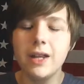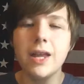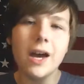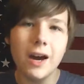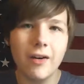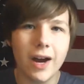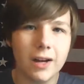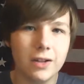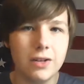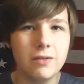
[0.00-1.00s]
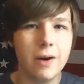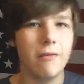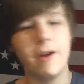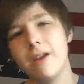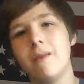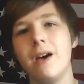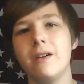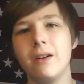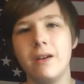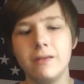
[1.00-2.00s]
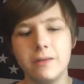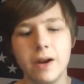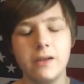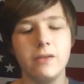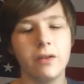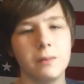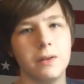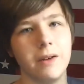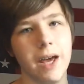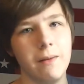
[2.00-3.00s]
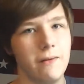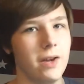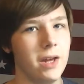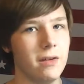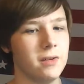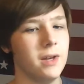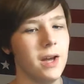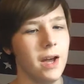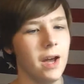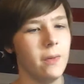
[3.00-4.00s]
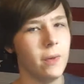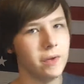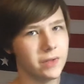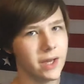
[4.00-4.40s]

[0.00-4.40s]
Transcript: now I actually do my normal gaming videos, and those